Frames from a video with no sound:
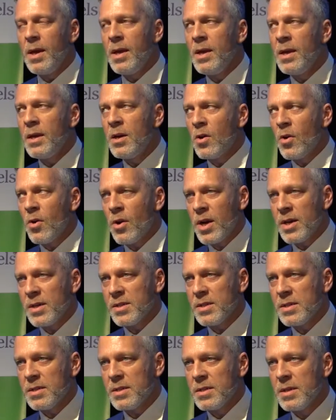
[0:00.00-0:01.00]

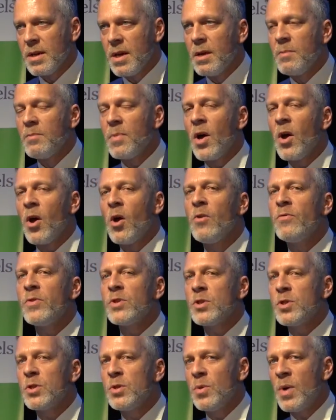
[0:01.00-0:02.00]
increased by
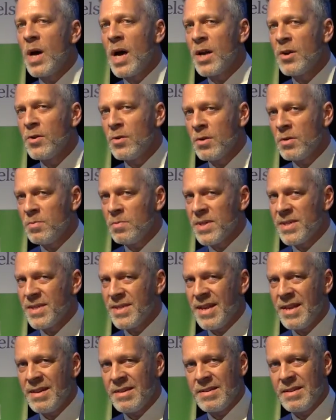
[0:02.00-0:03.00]
over
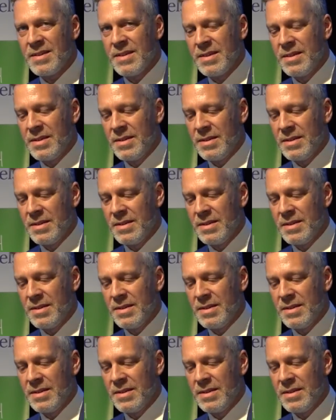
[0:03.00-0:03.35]
200%.